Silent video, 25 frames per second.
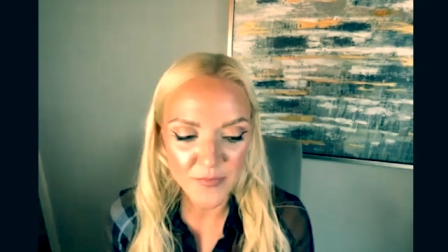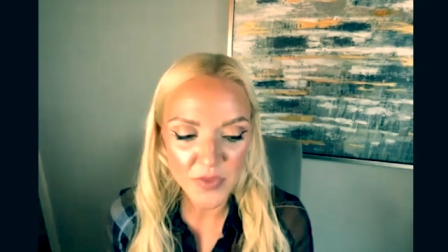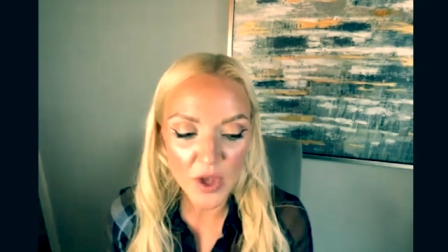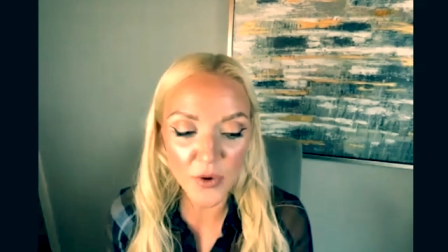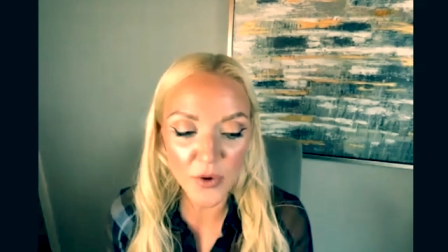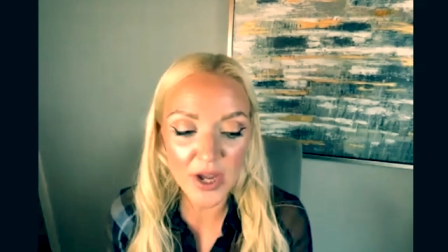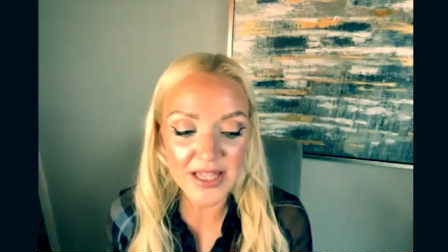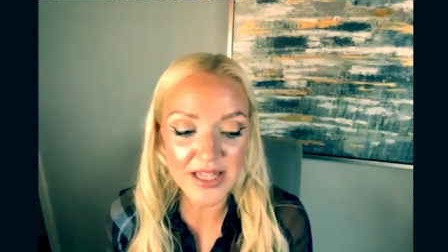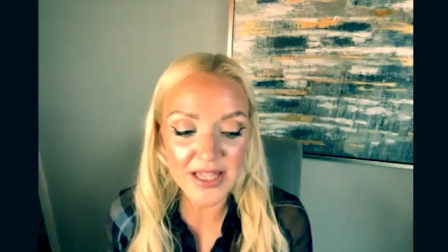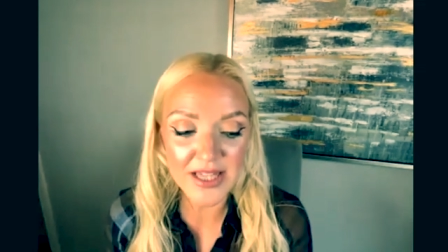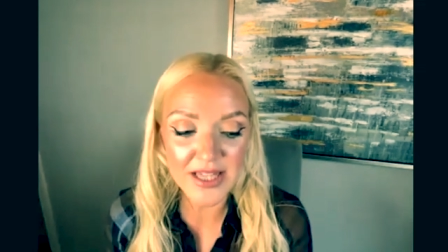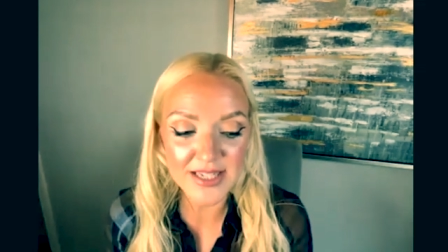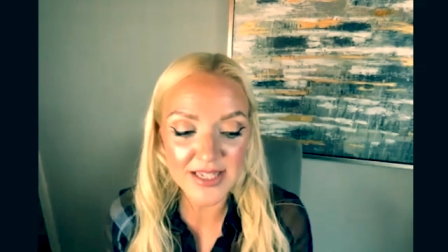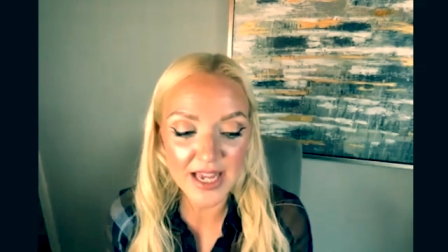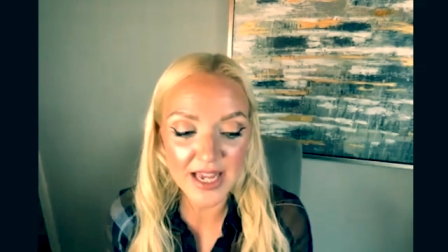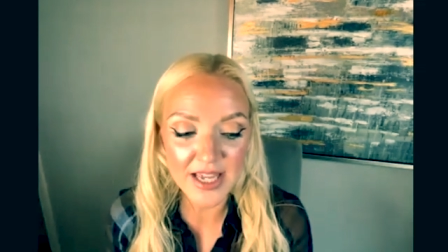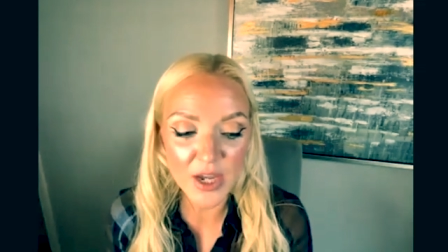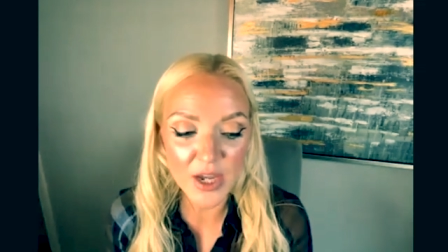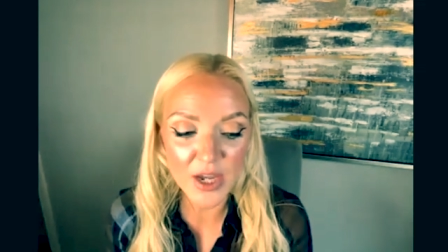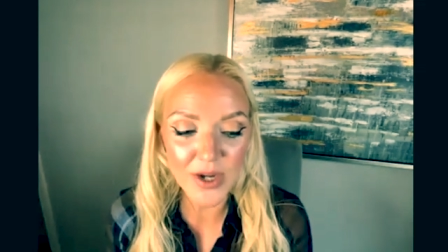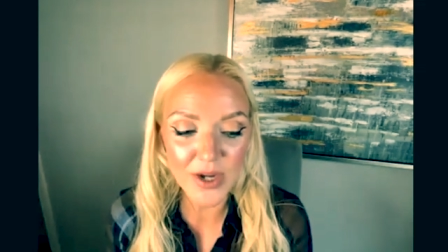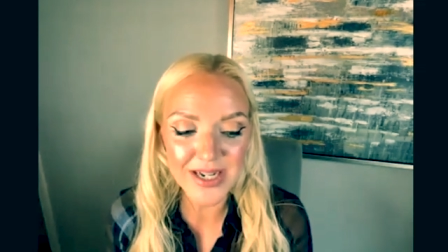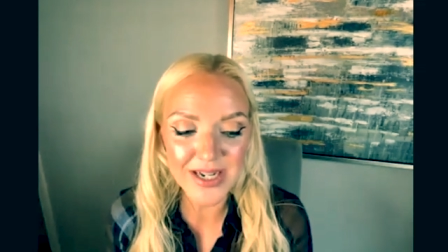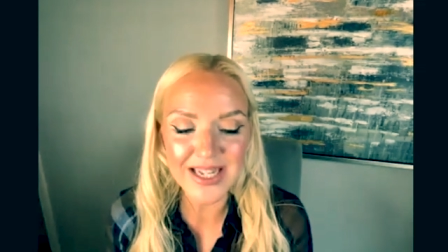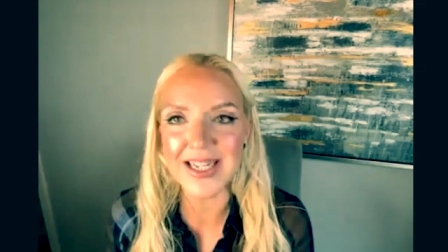Okay. The
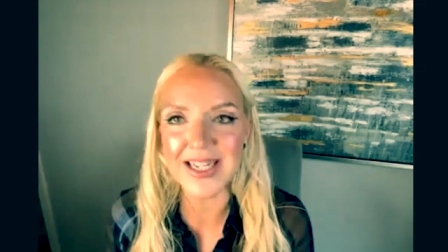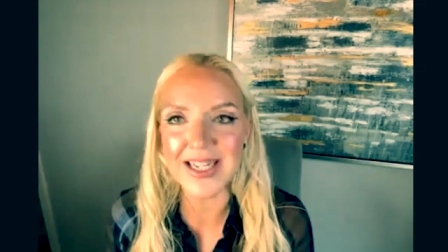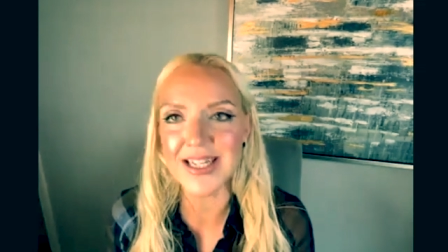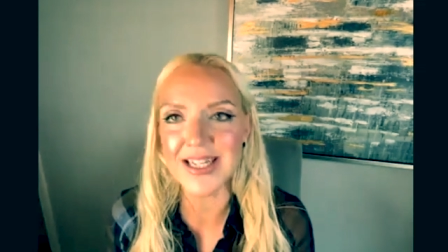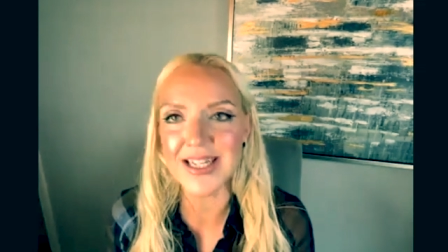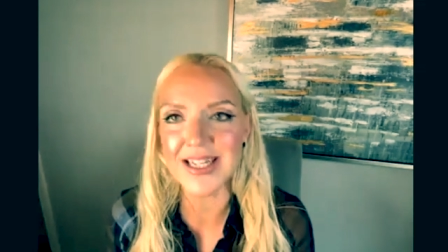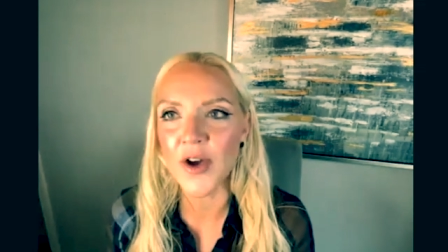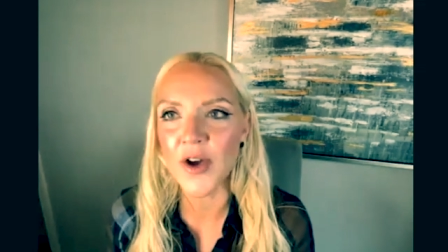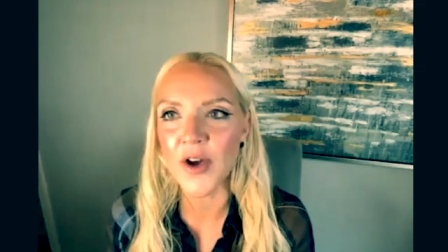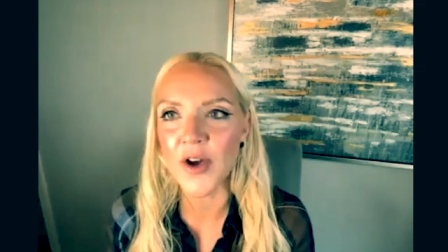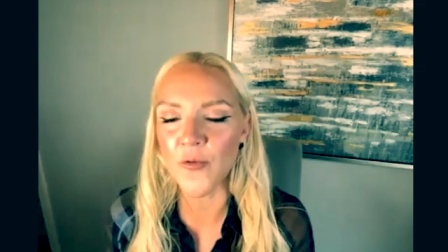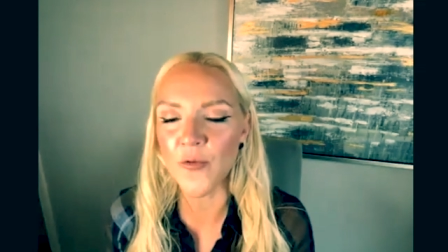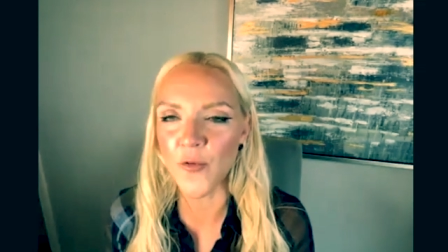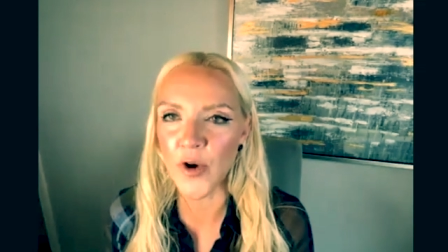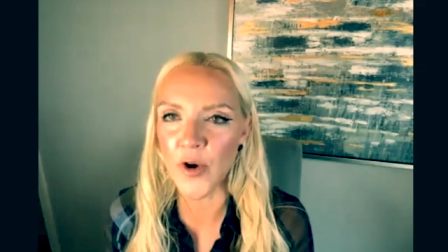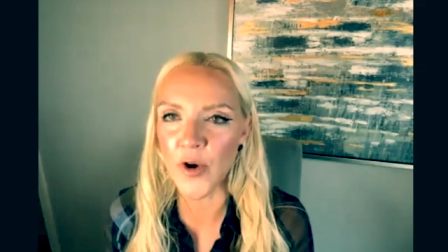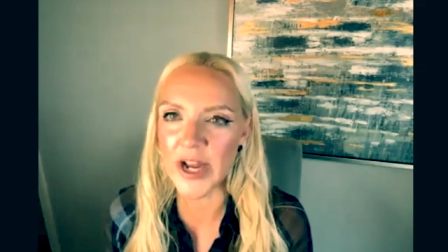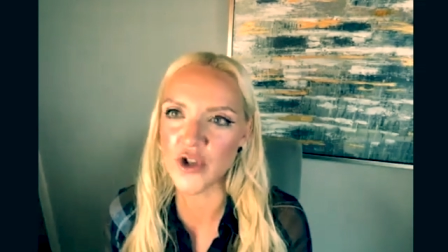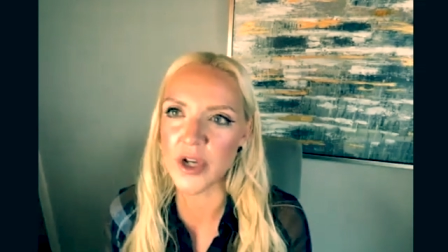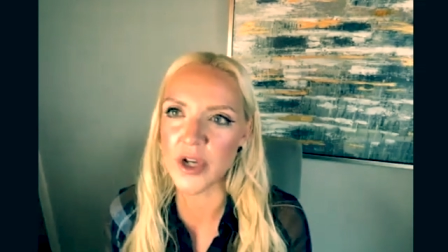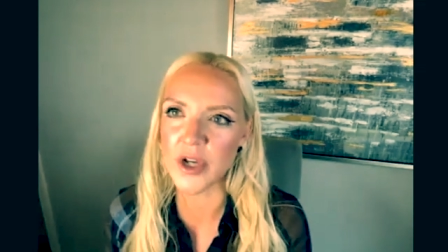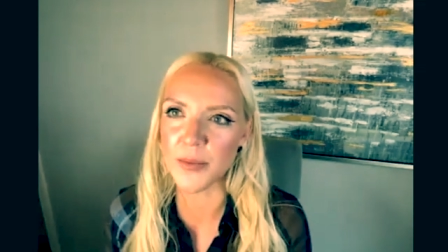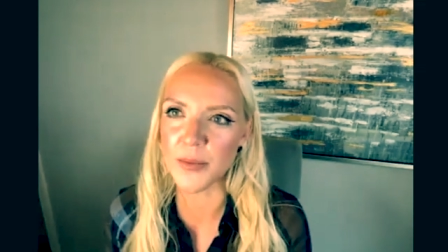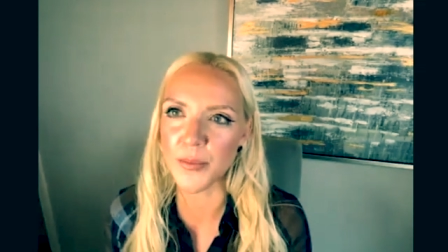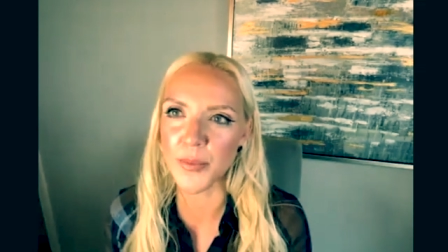second one is
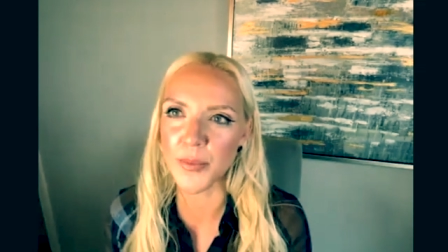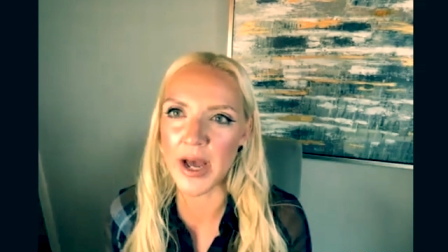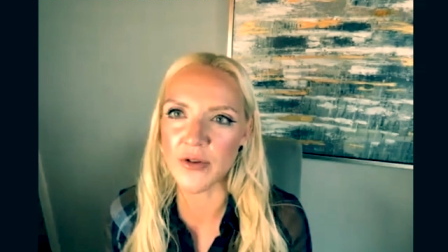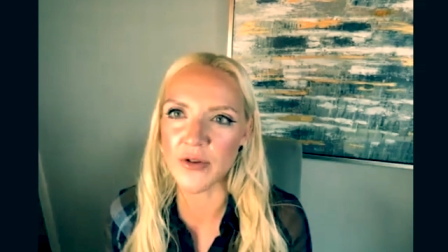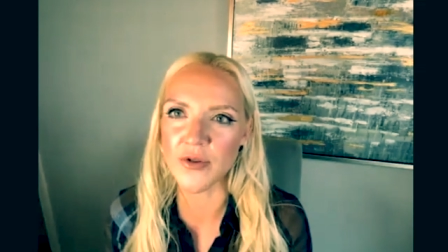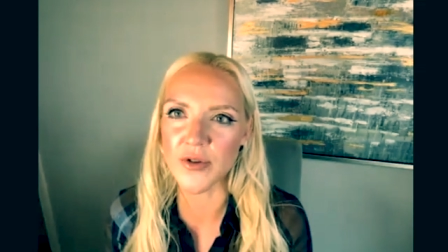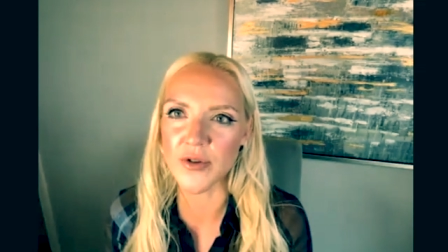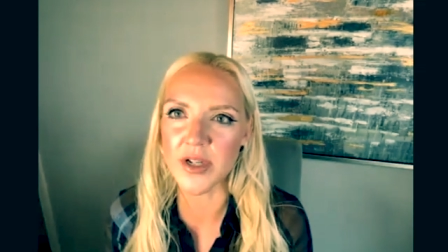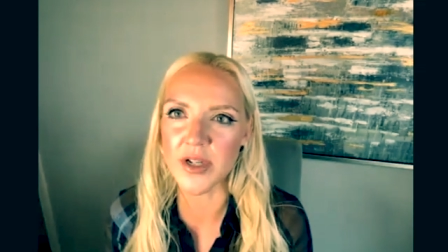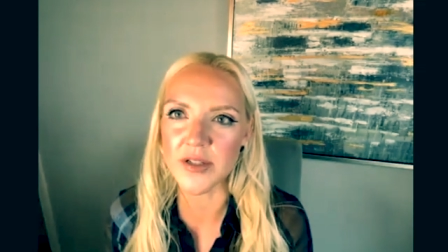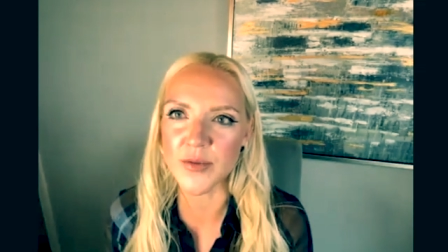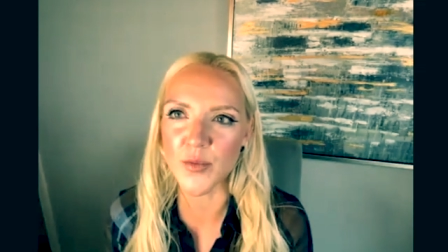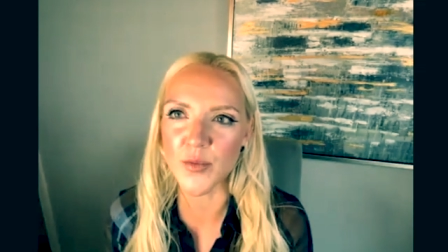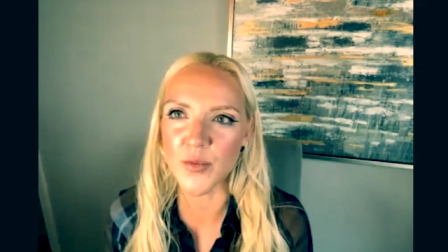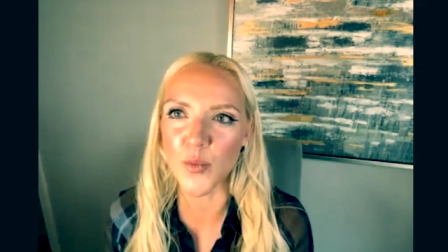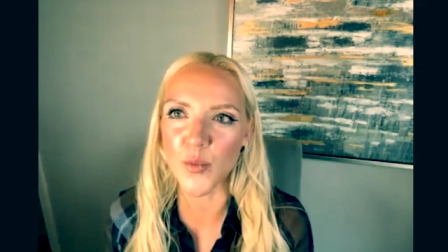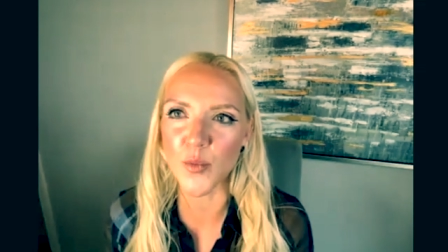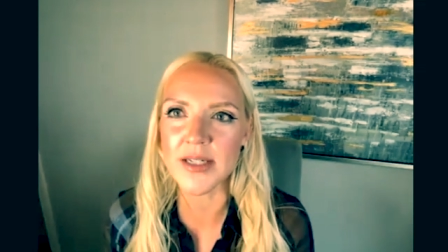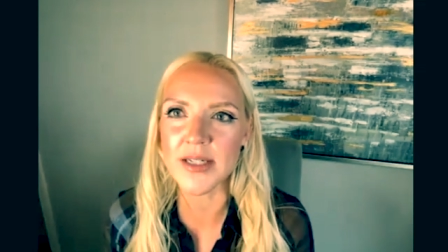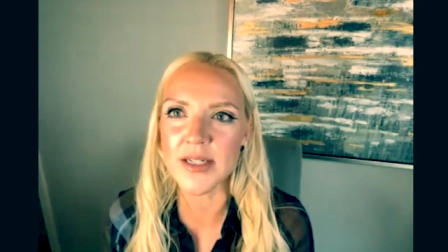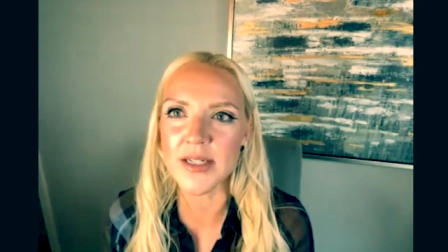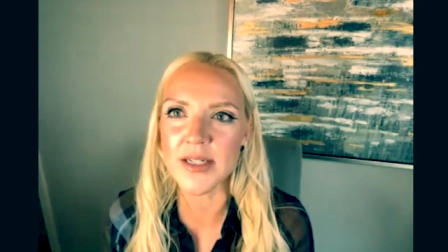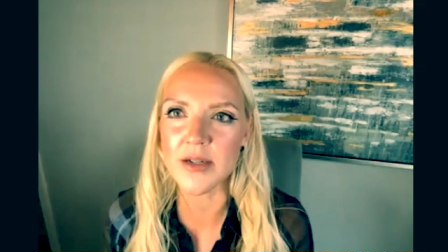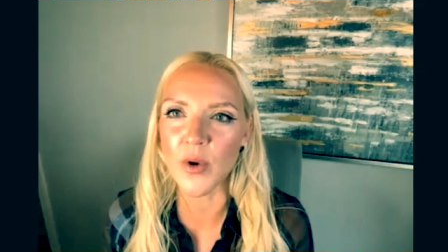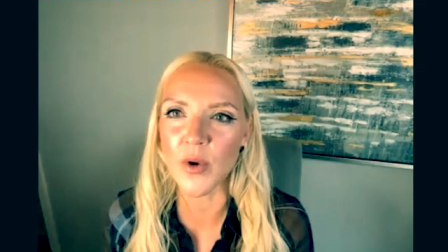friendship boundaries.
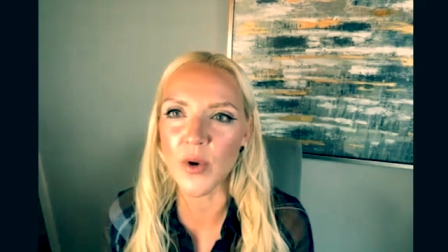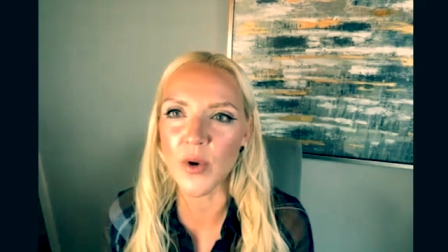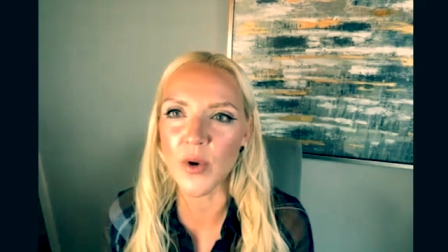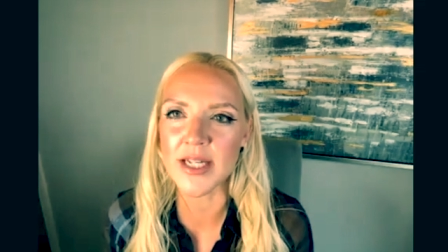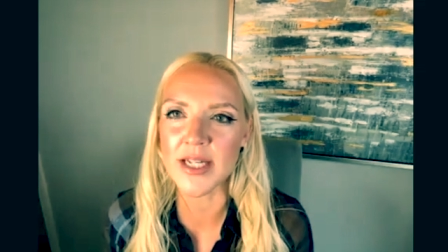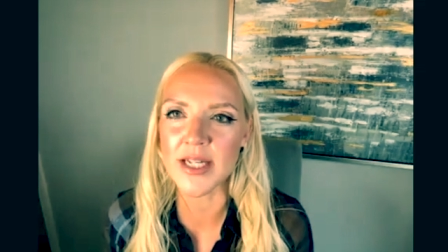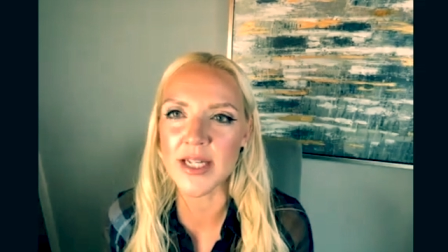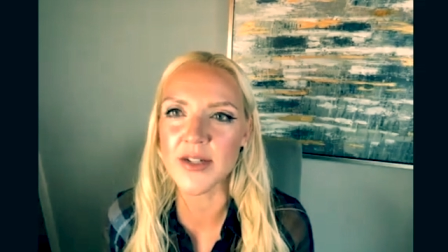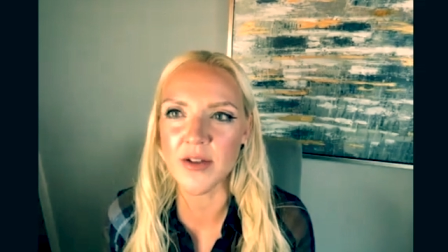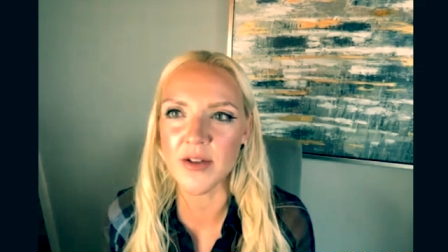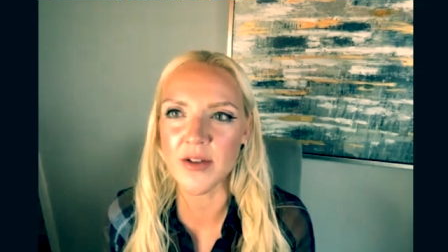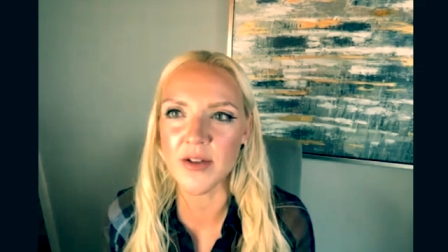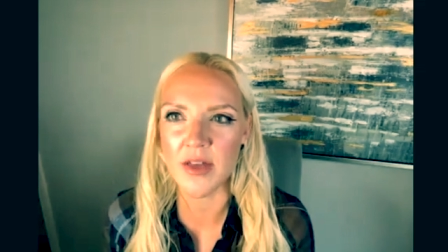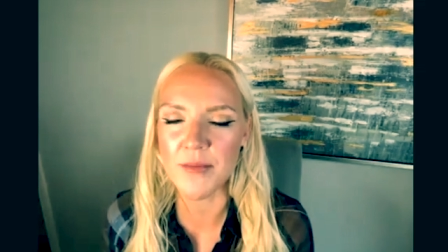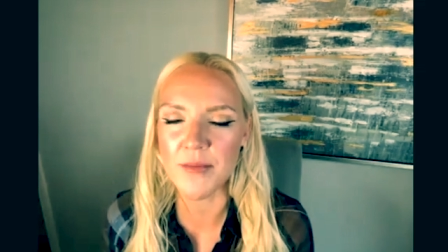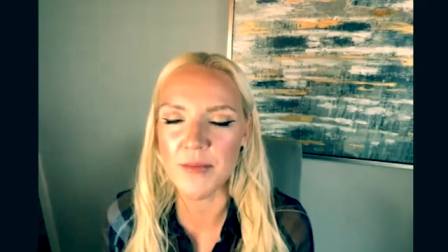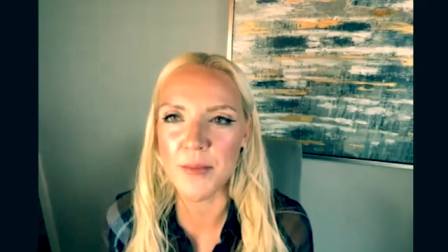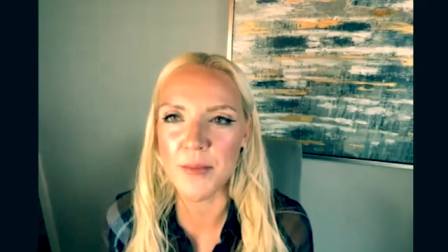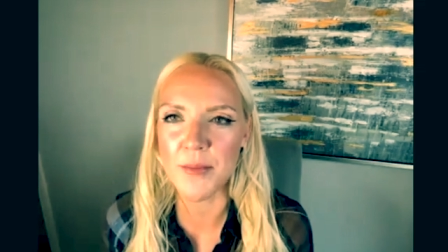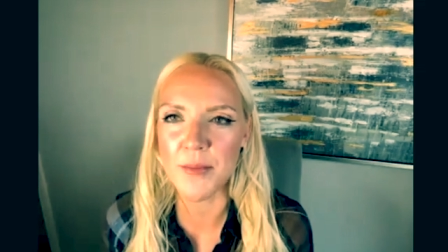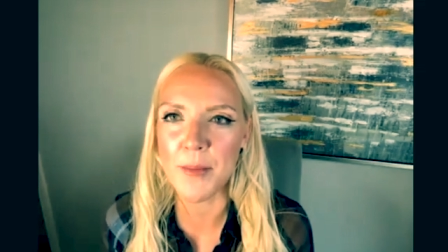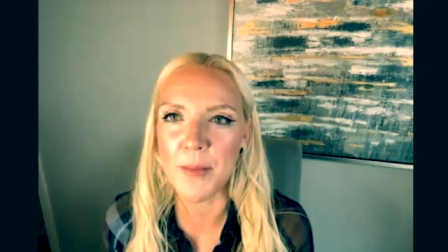What what's under that?